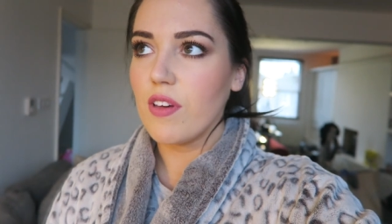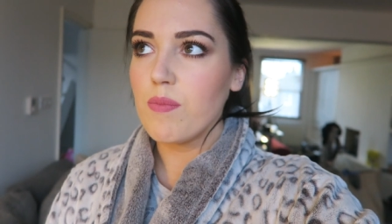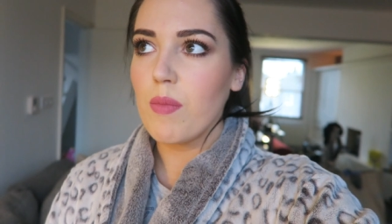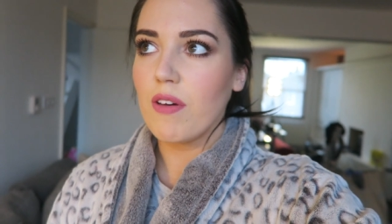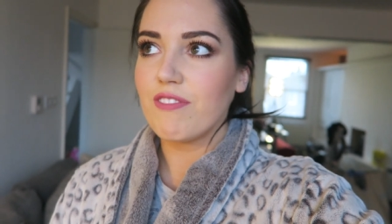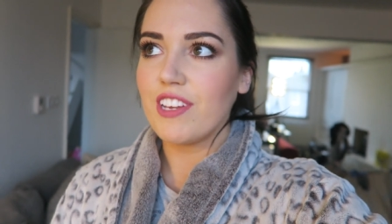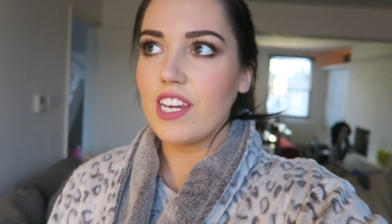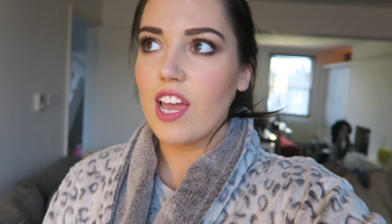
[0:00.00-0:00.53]
film
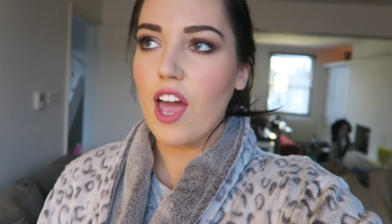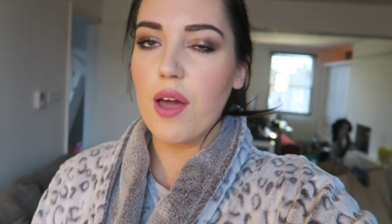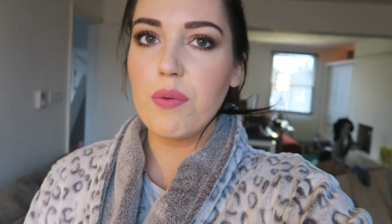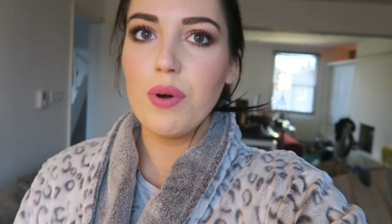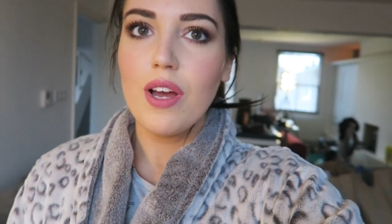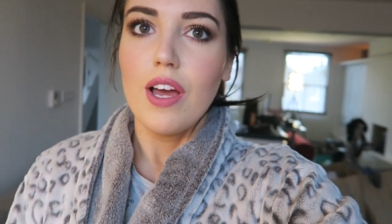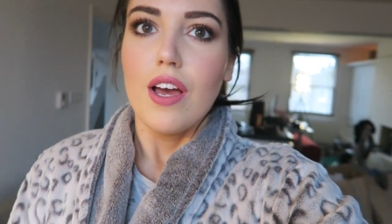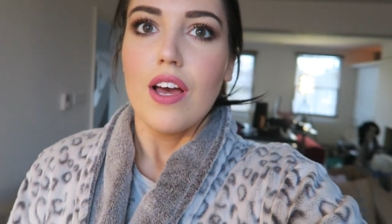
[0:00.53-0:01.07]
my
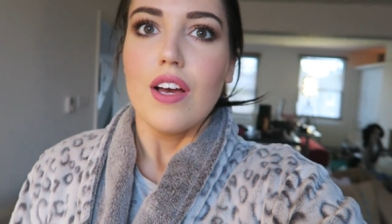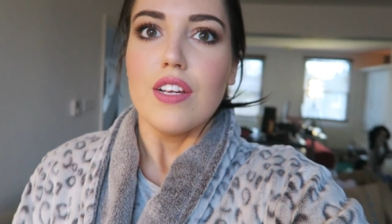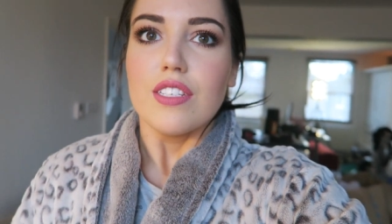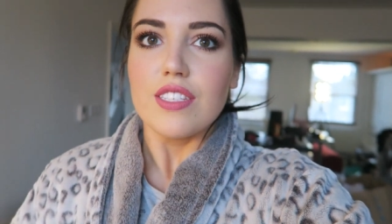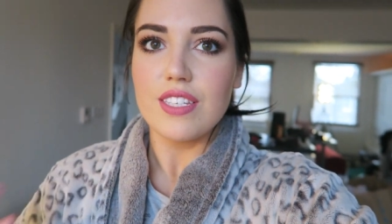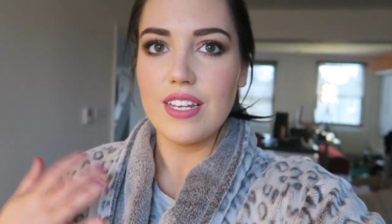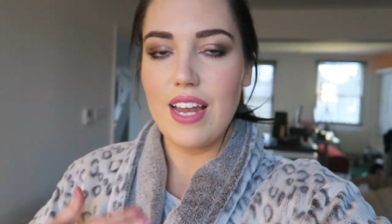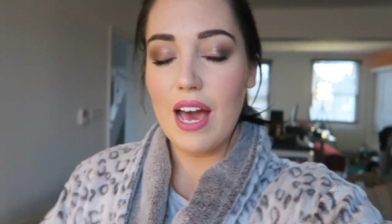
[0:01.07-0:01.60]
video.
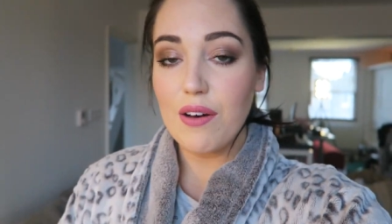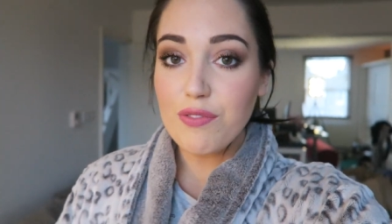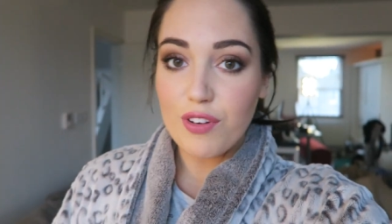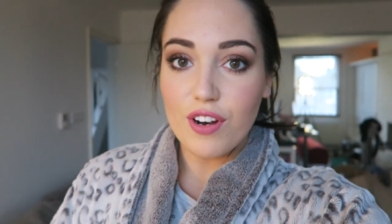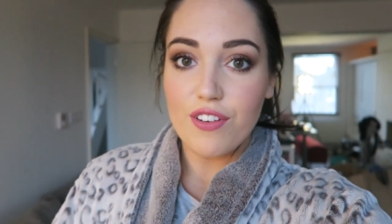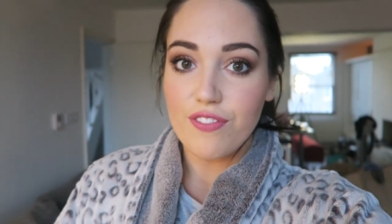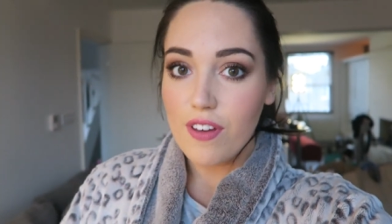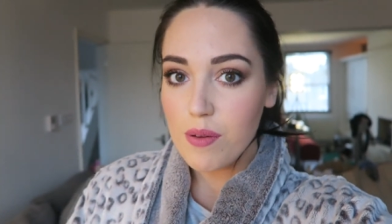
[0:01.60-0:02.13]
So now I've
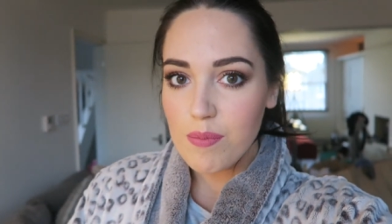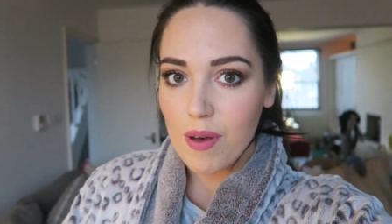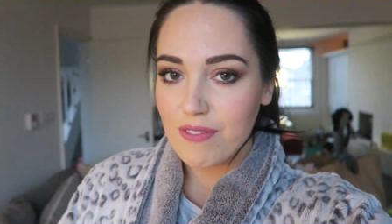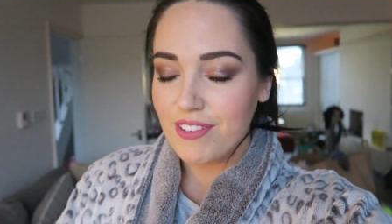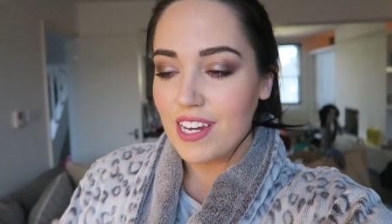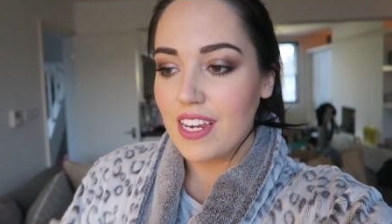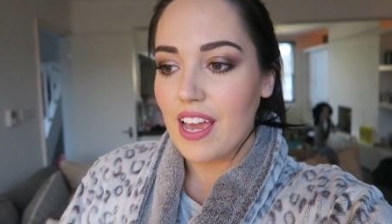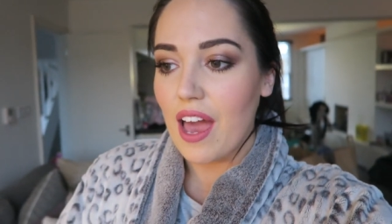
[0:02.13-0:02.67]
got to film my
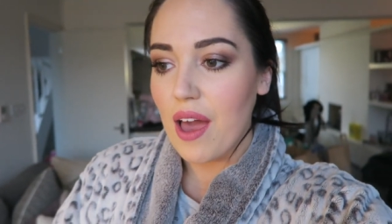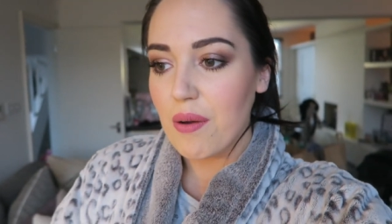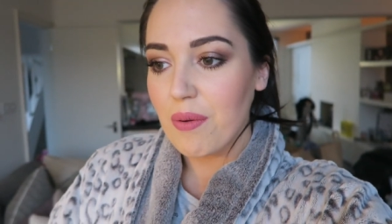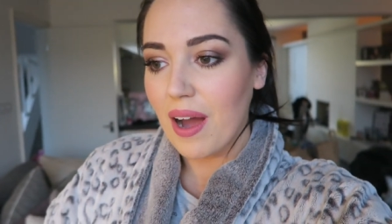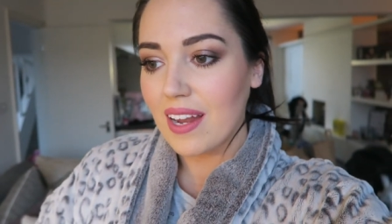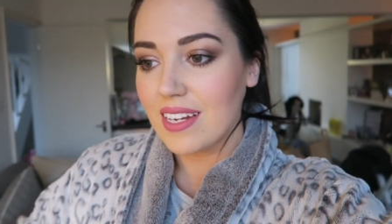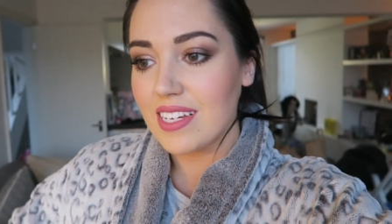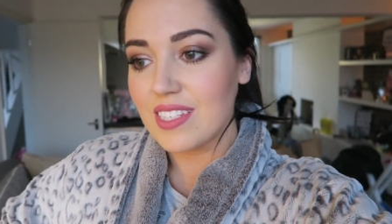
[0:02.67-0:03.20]

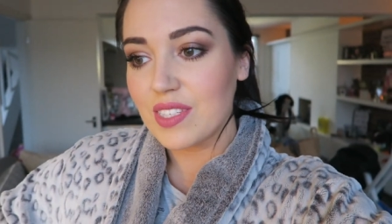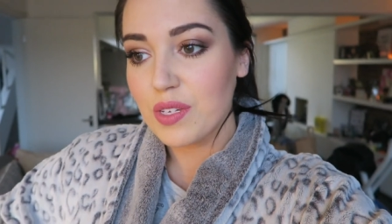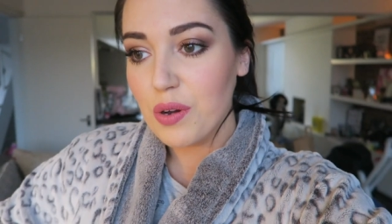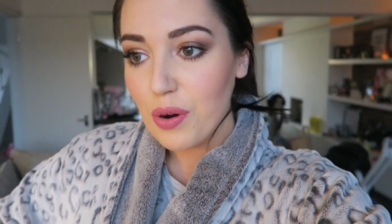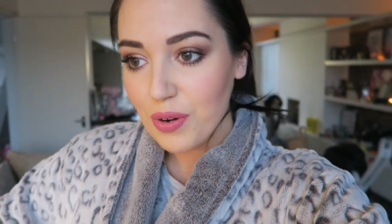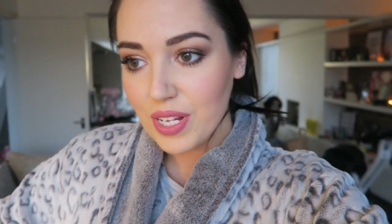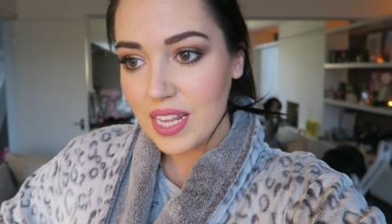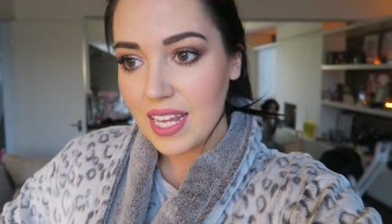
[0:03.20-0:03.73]
video and it is
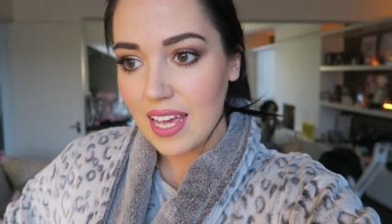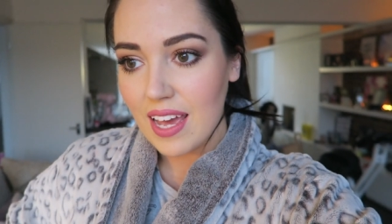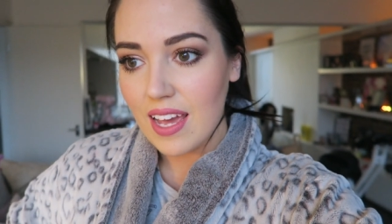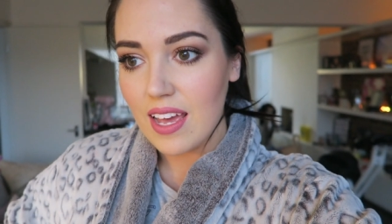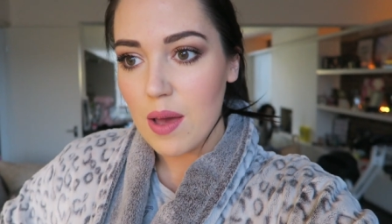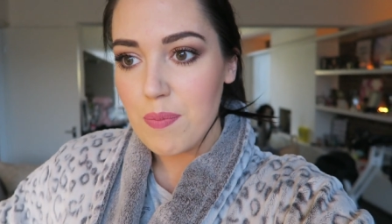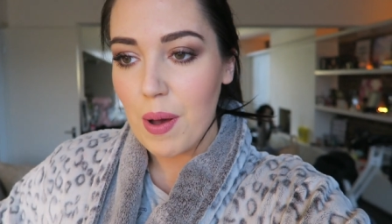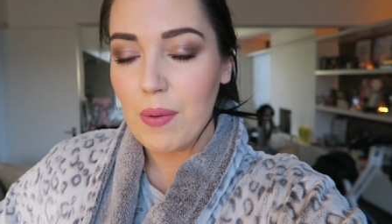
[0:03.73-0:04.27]

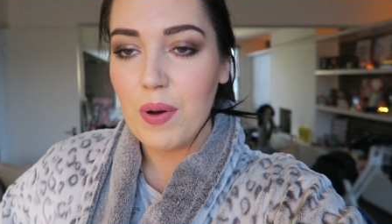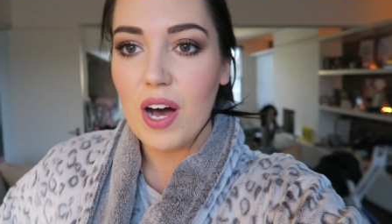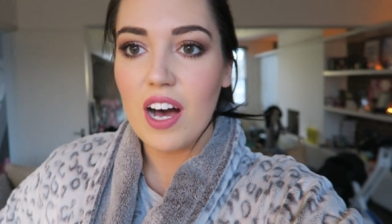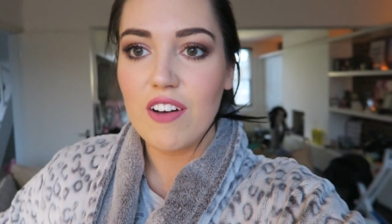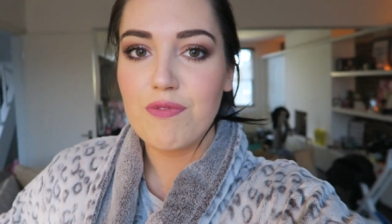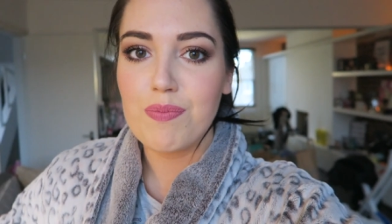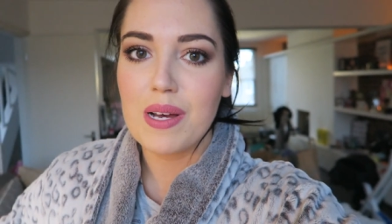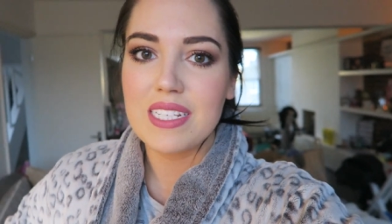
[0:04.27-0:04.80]
currently about
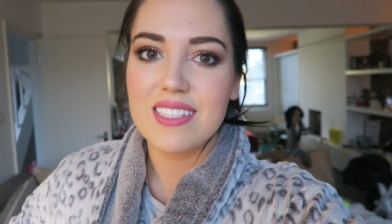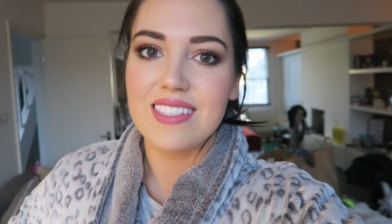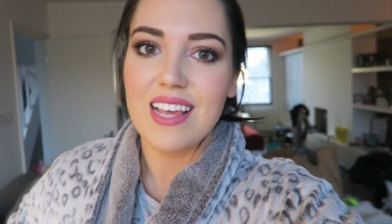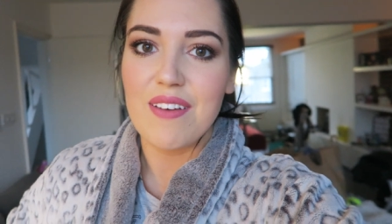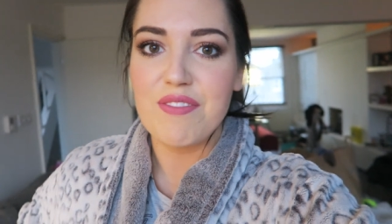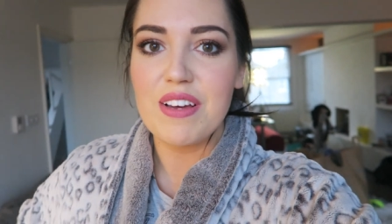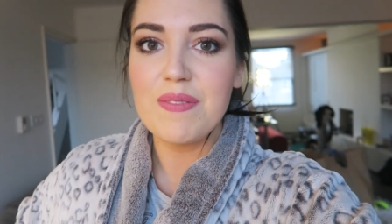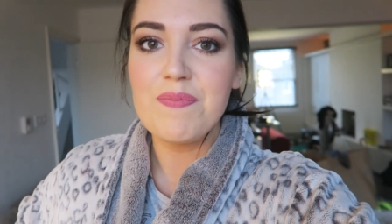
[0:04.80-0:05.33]
half past
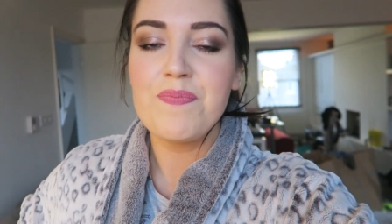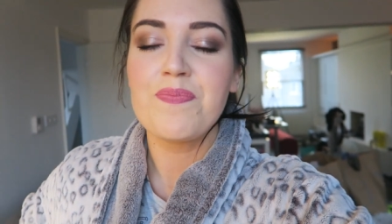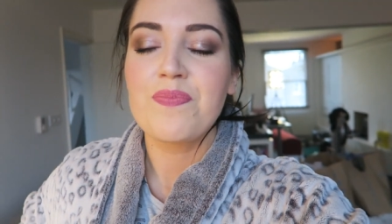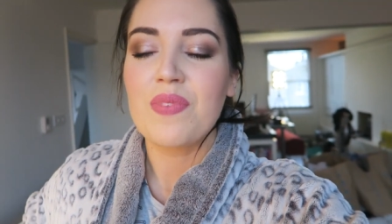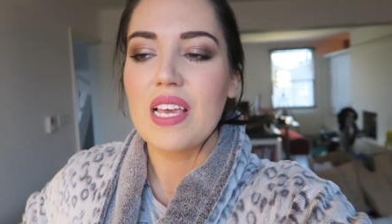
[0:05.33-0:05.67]
seven.